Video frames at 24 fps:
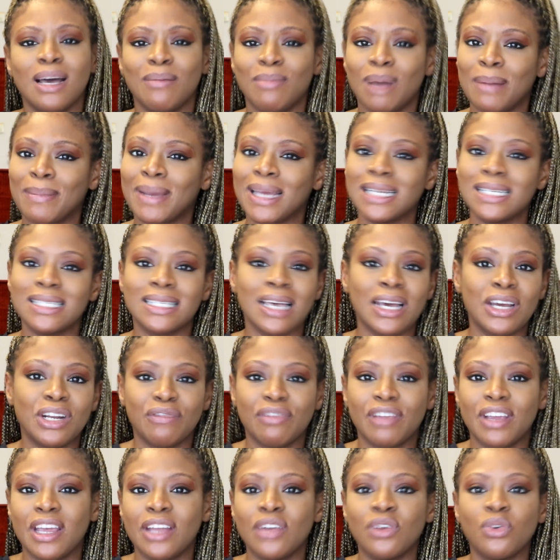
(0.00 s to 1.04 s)
But I'm getting tired
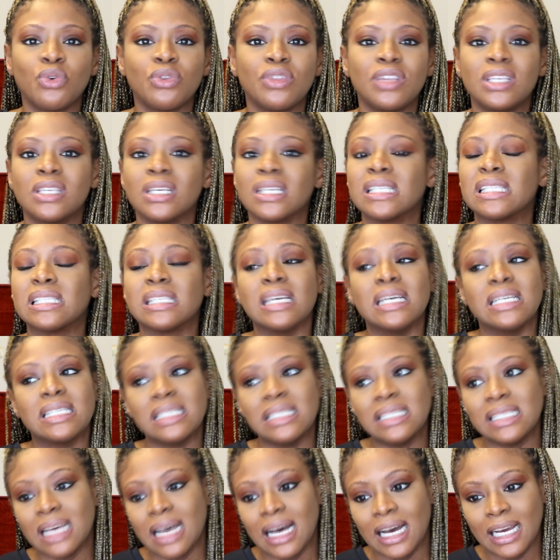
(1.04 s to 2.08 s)
of hearing all these
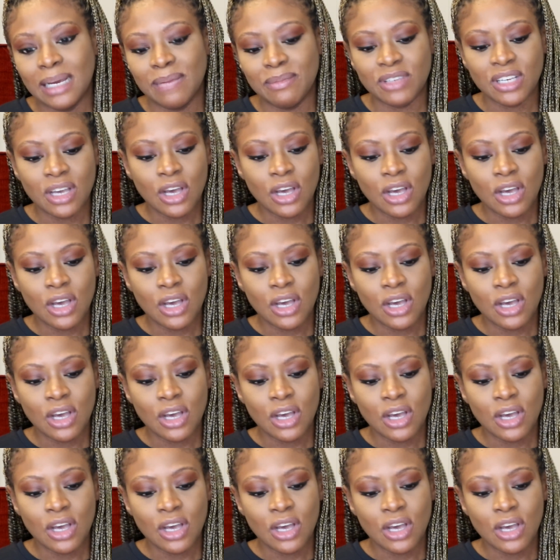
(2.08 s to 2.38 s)
uncertain times.